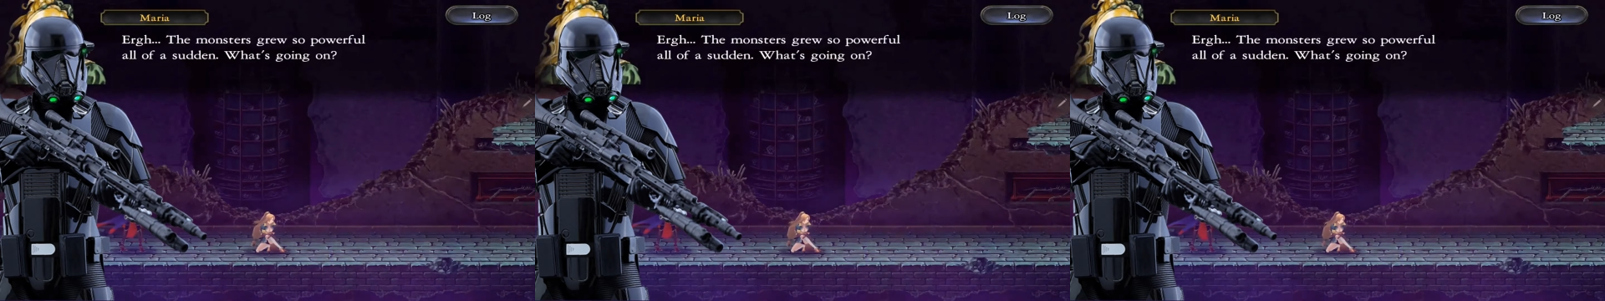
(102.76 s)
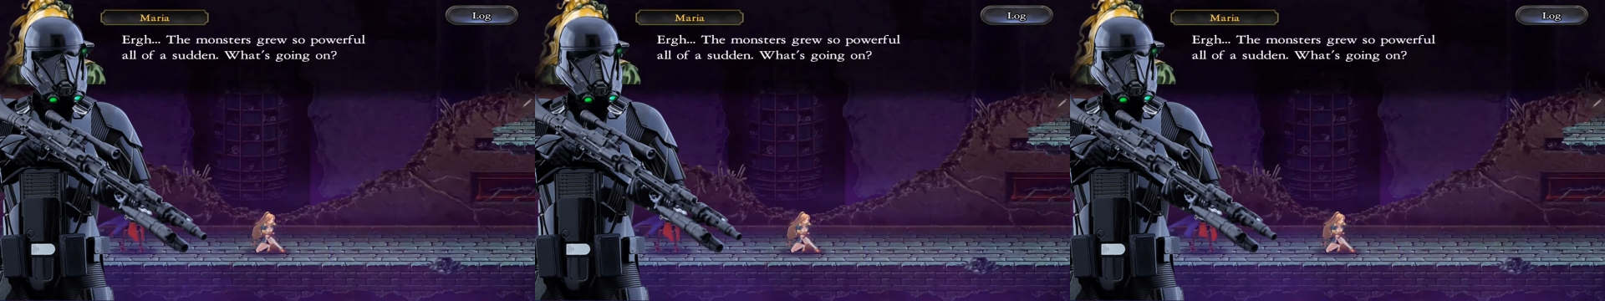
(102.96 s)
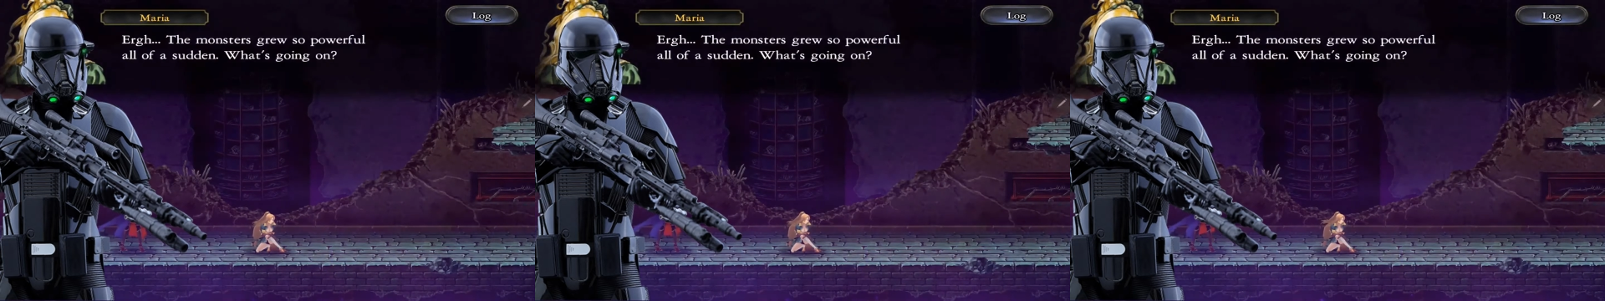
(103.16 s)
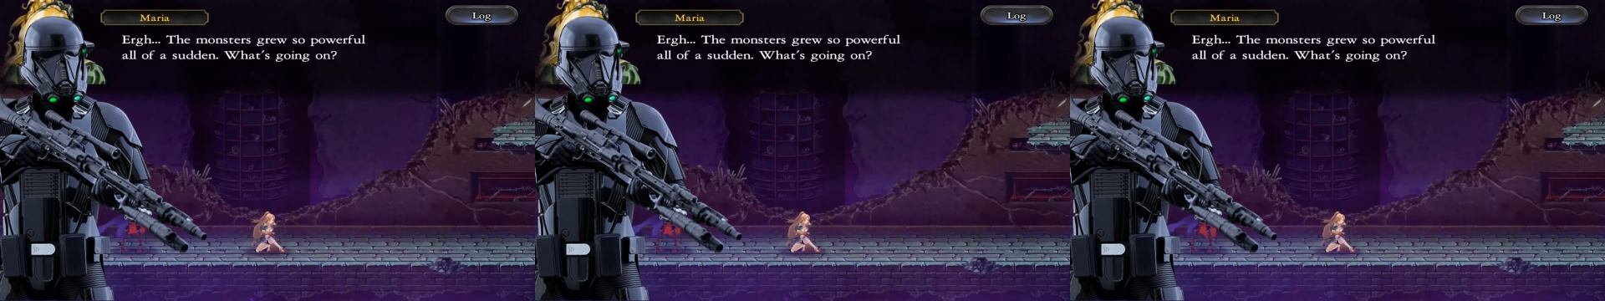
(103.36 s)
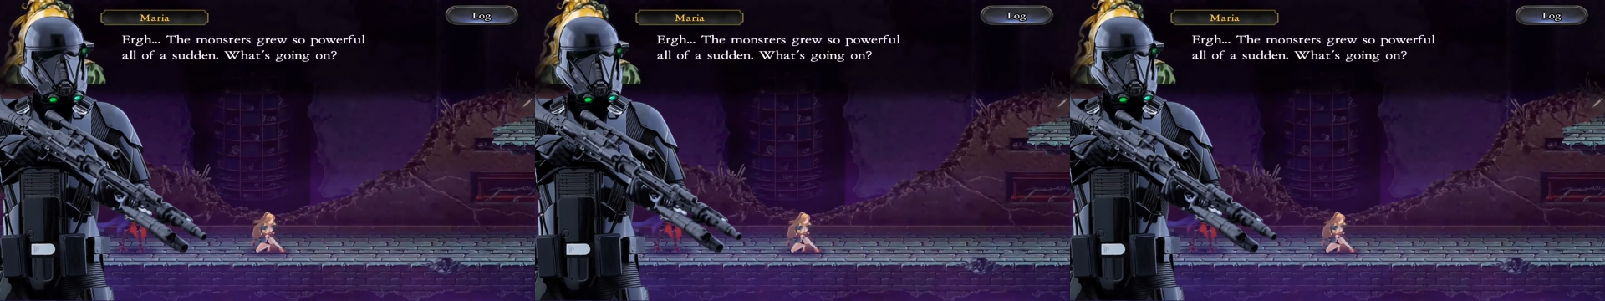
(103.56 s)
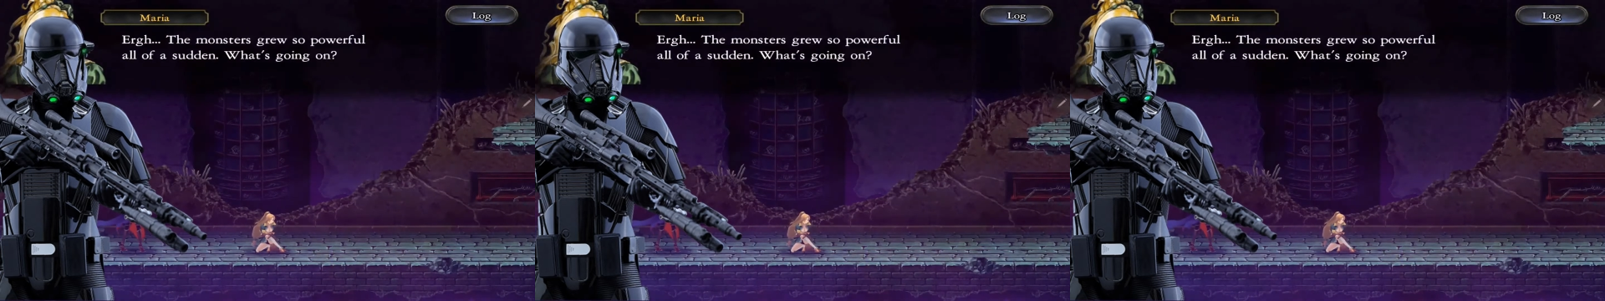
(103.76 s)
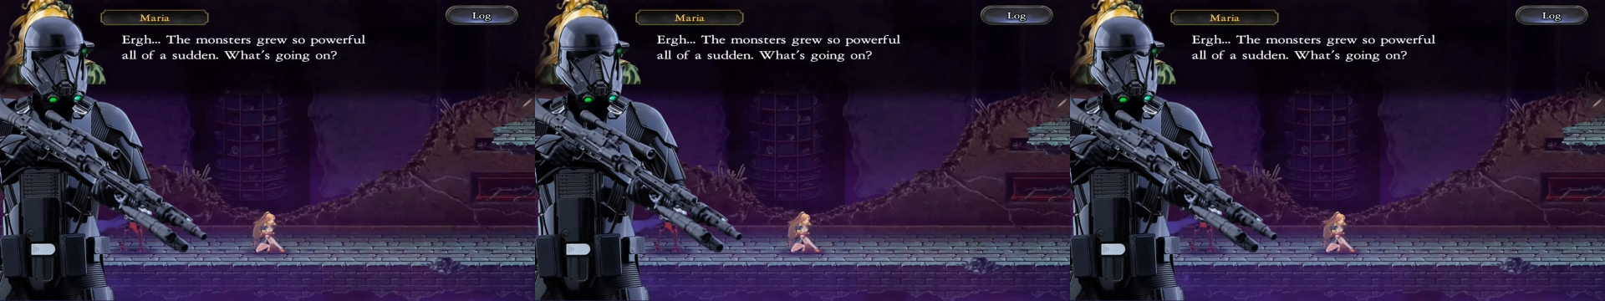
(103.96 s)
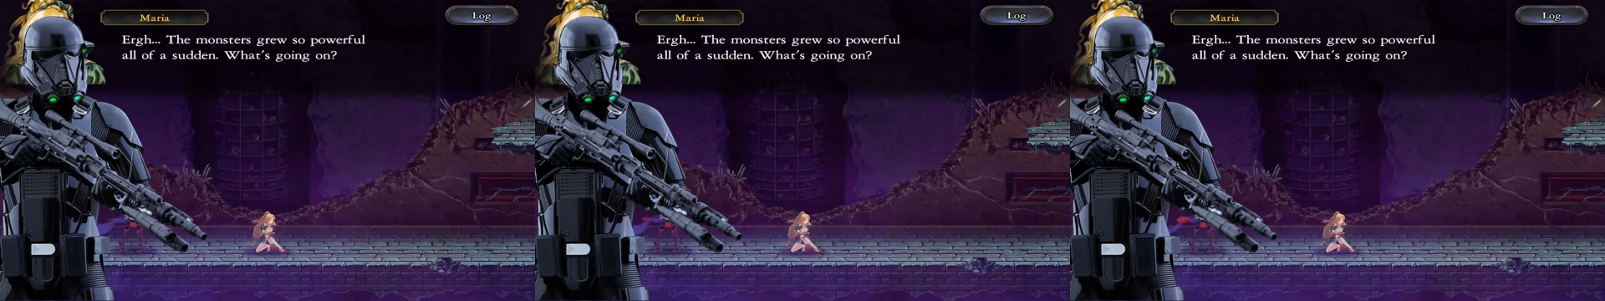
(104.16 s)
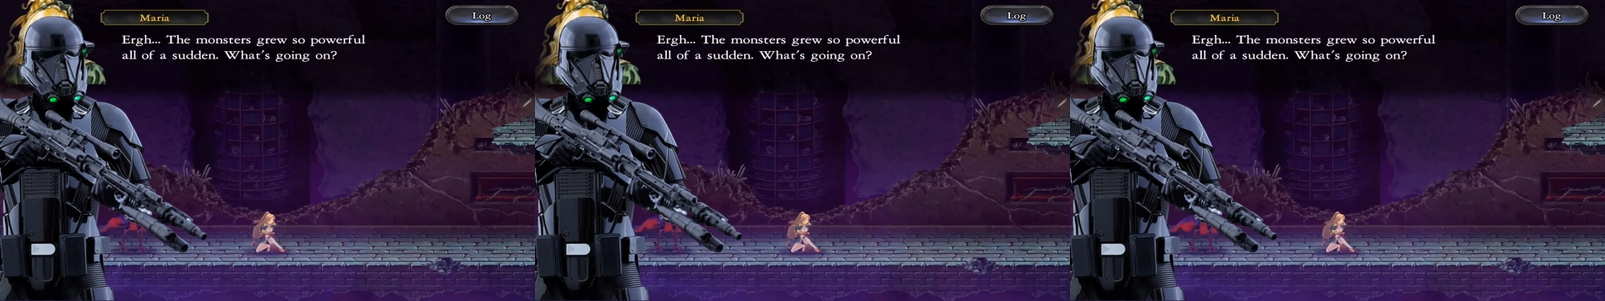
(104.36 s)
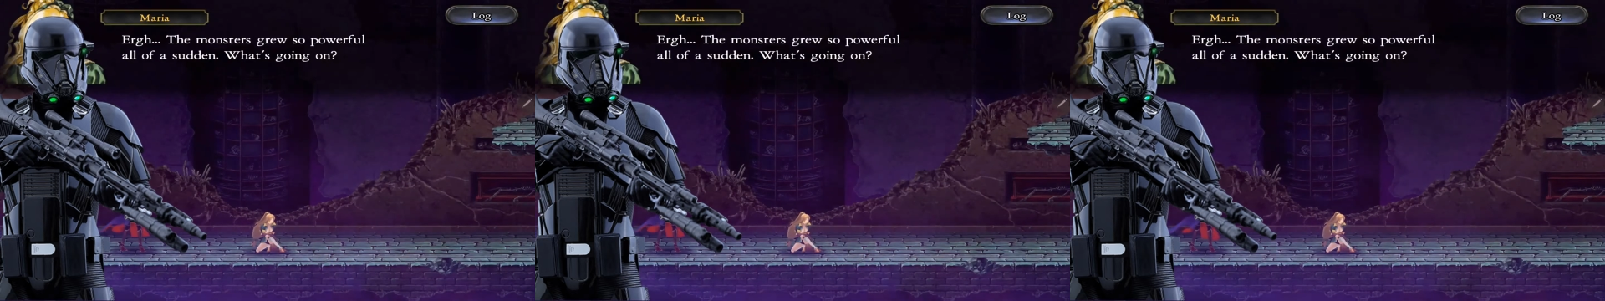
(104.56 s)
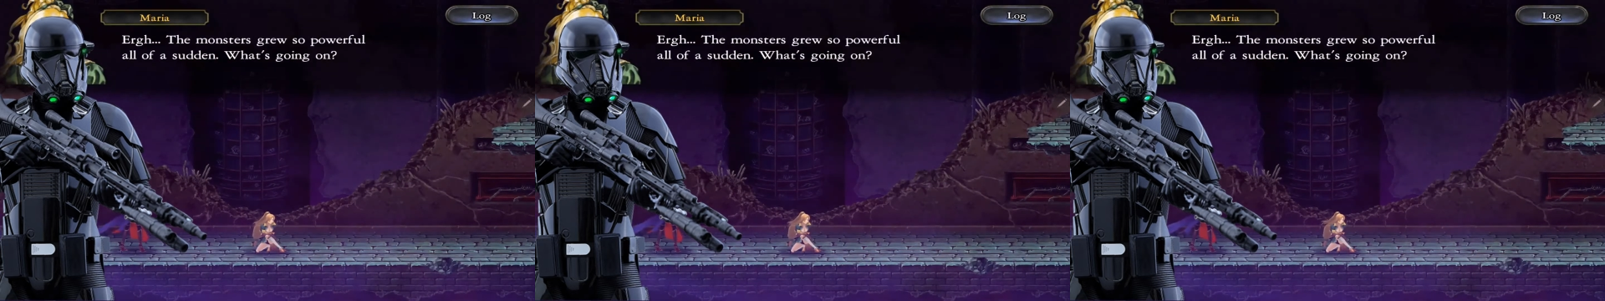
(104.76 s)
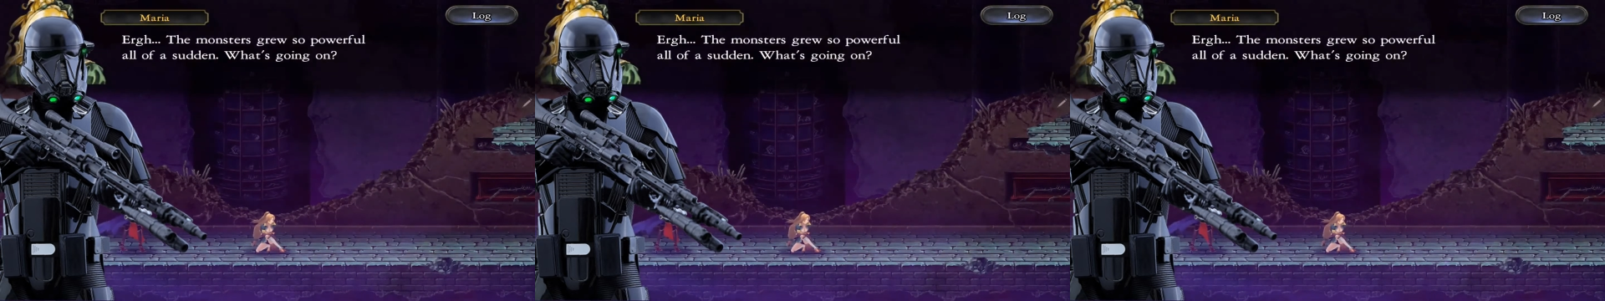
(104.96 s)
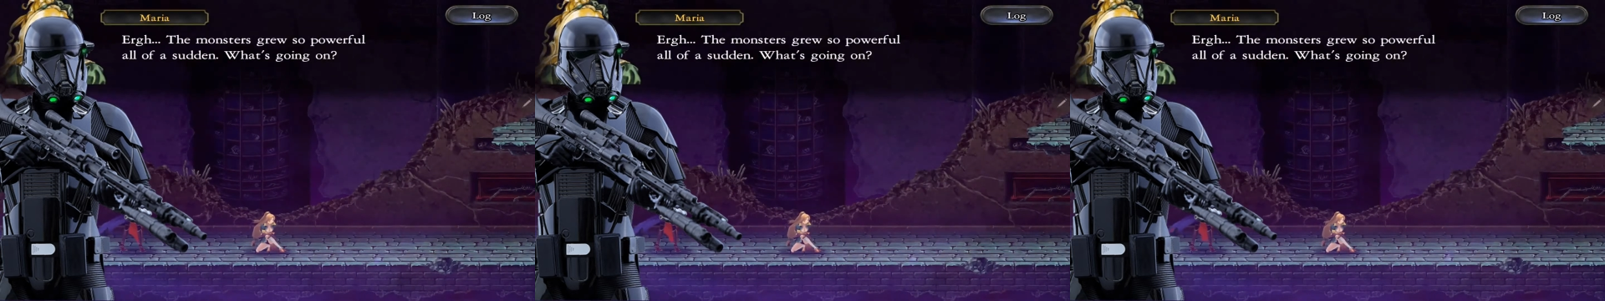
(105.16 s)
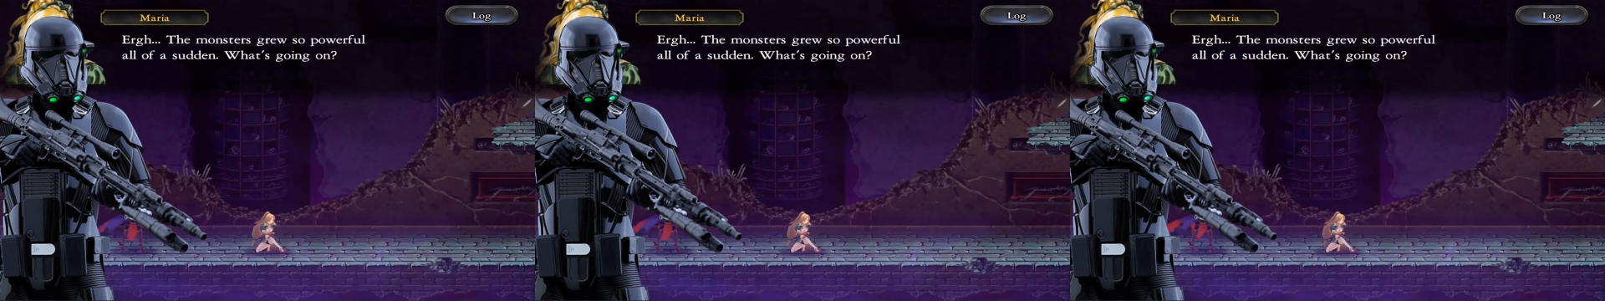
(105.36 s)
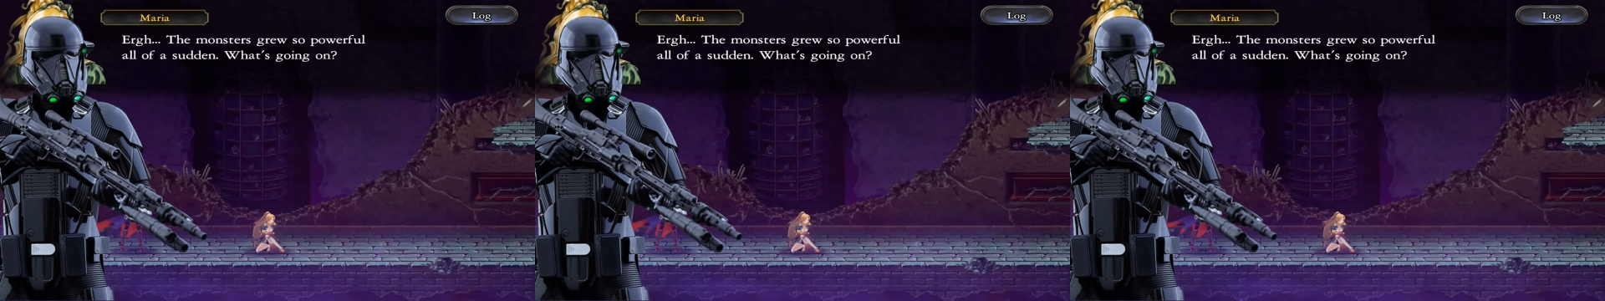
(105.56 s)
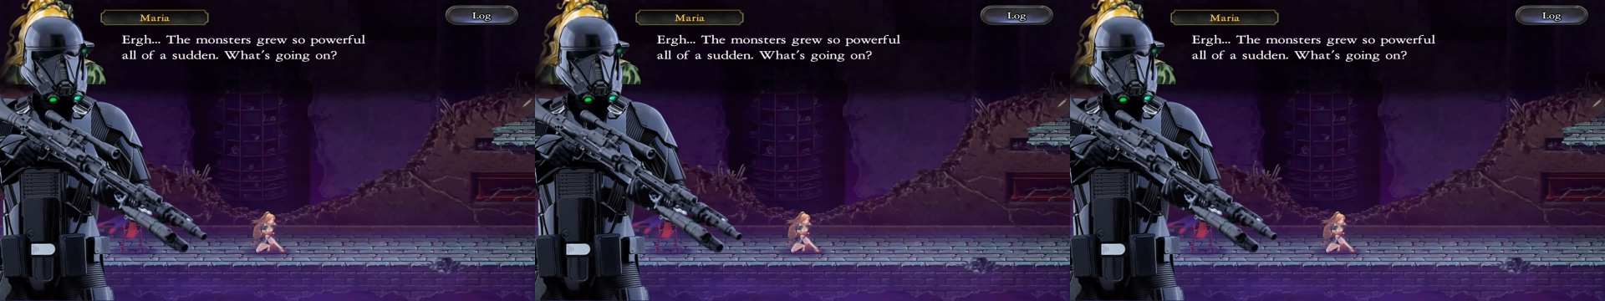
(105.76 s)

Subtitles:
(no speaker visible)